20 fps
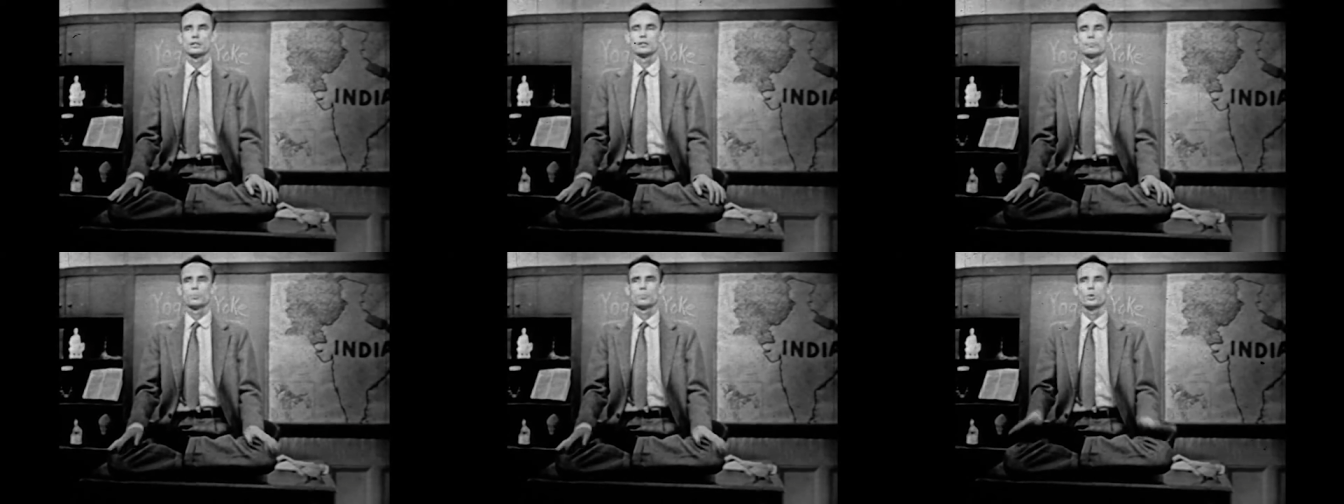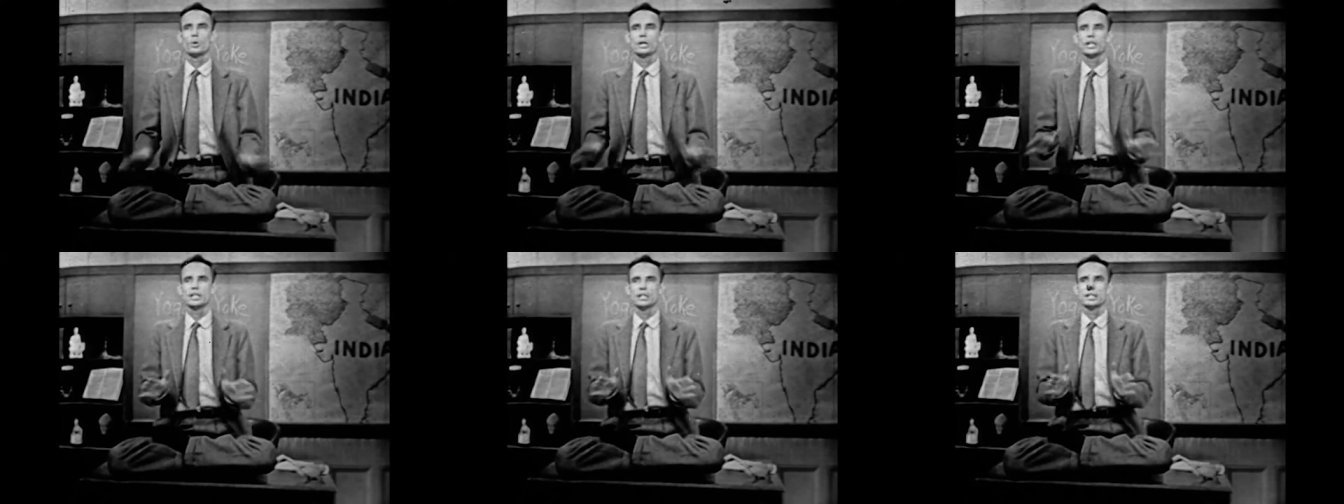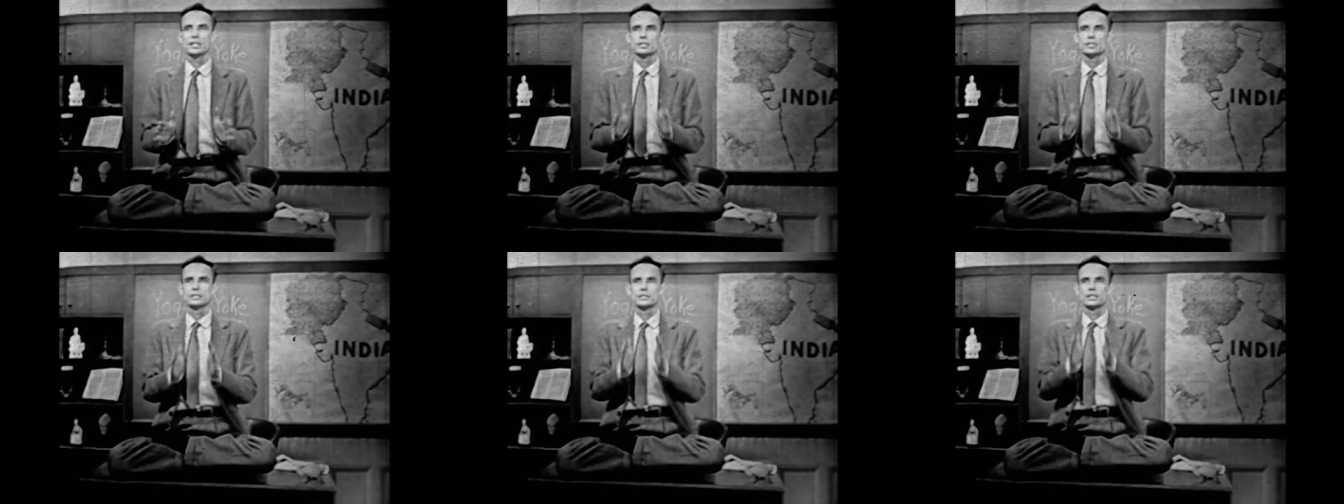the
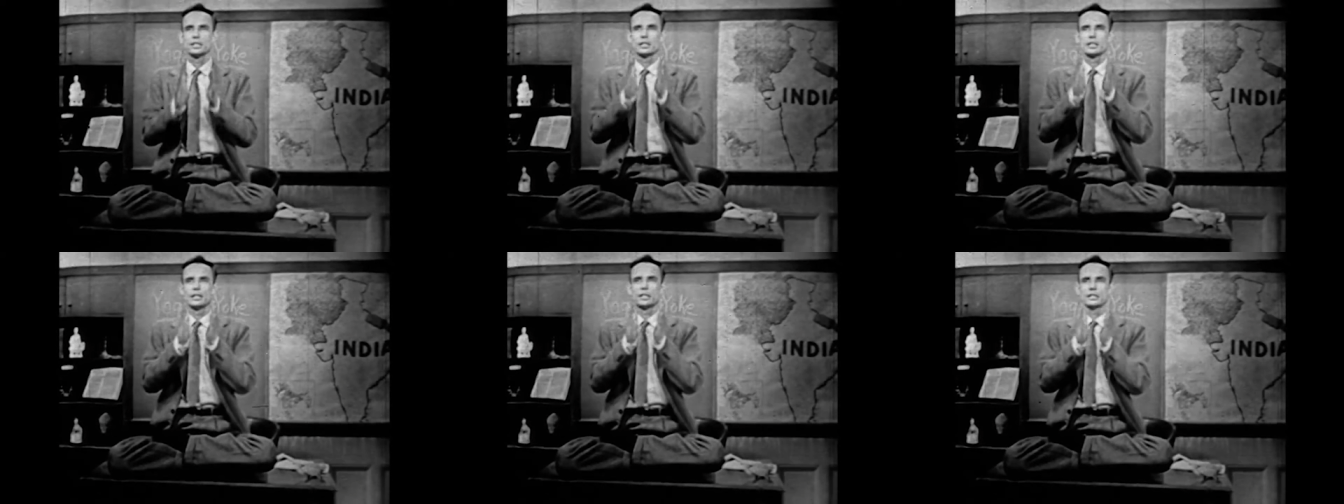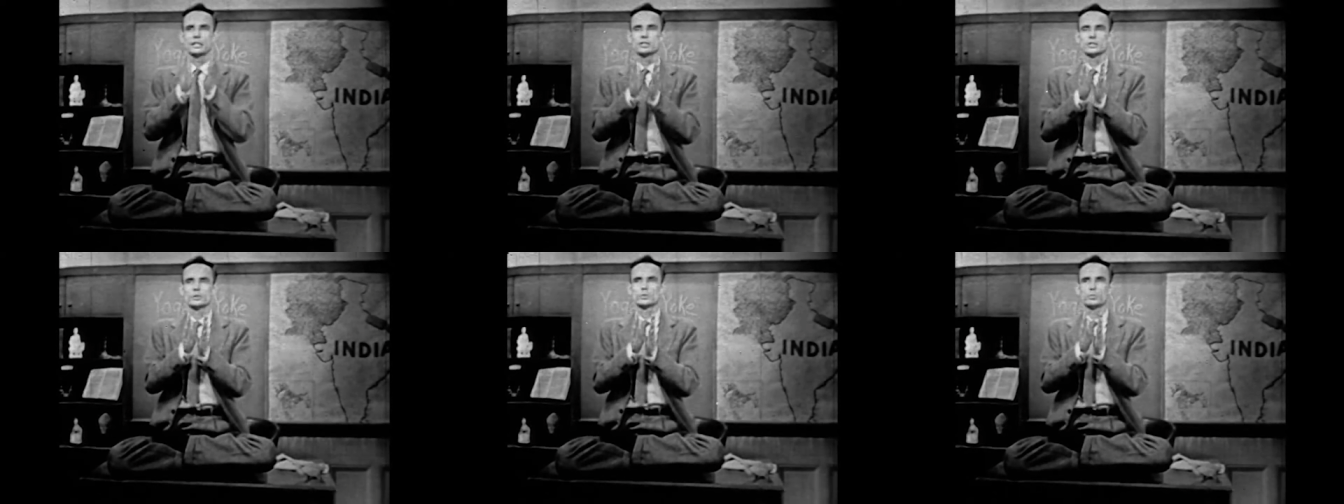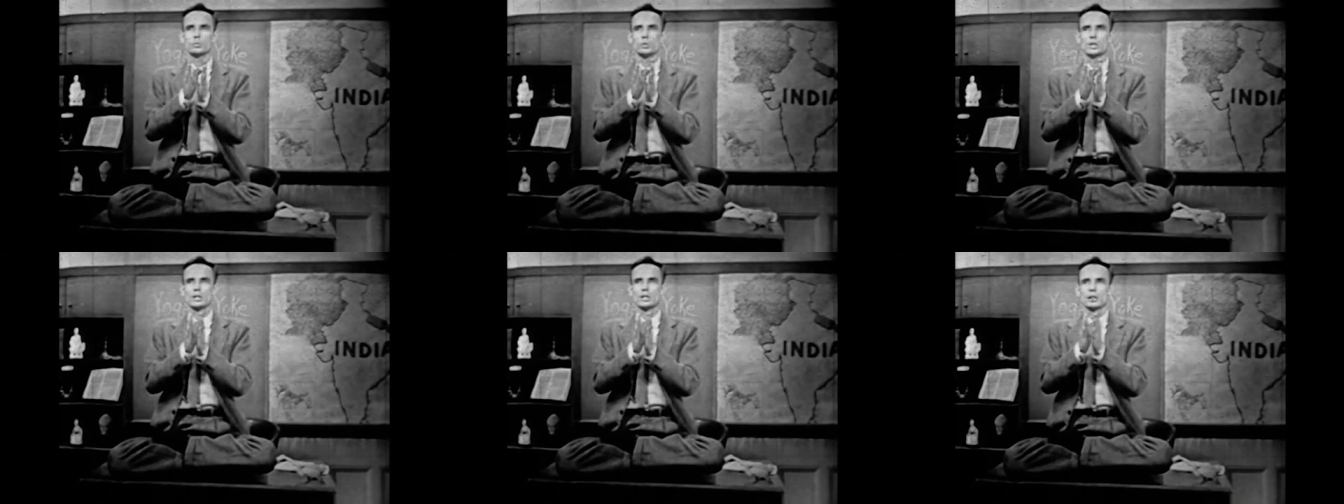point is that
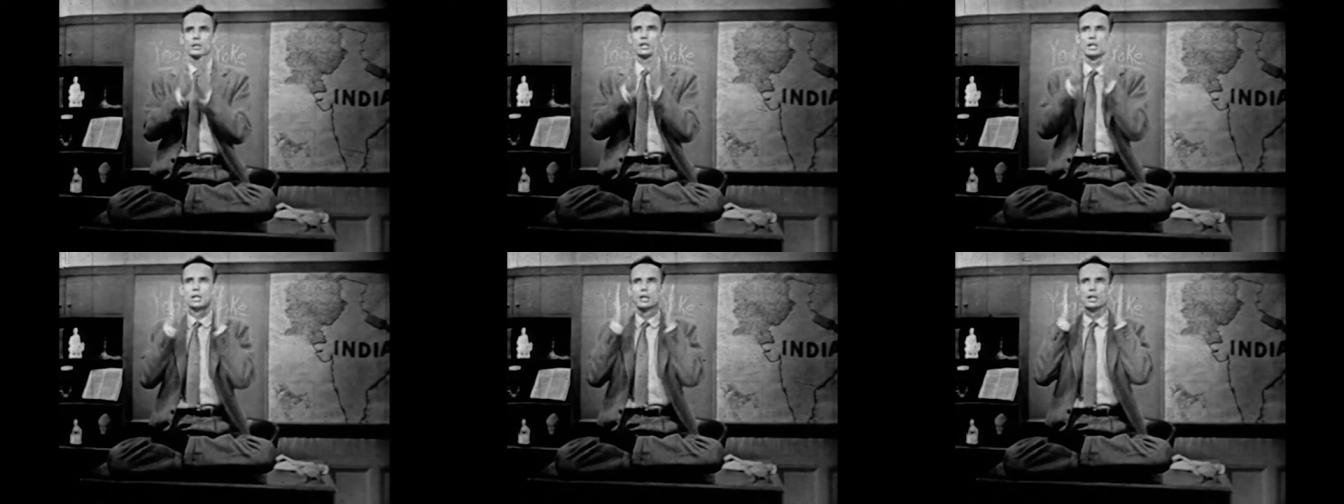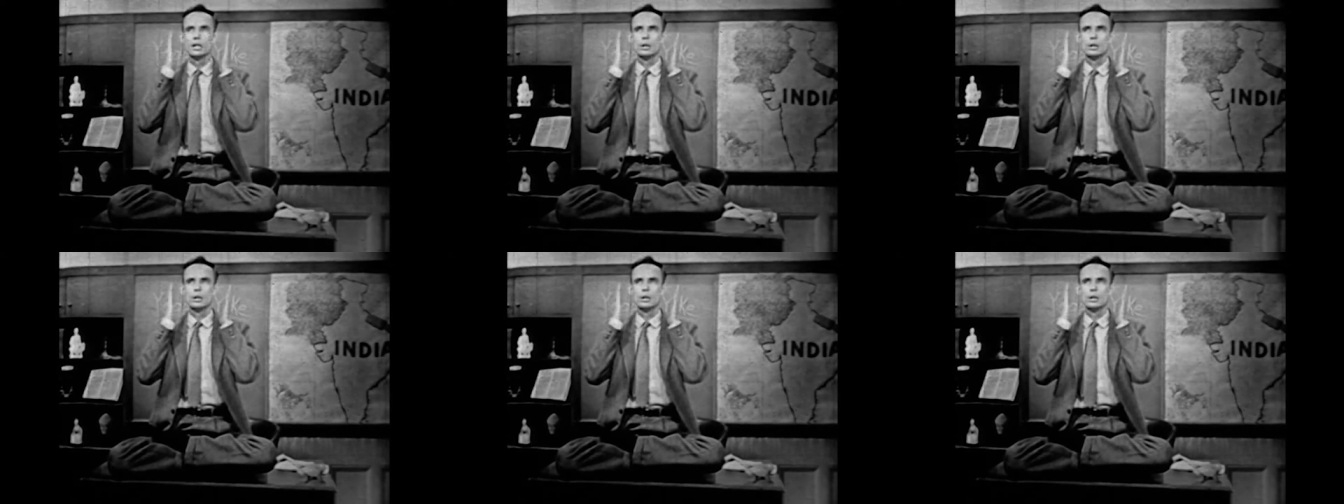this will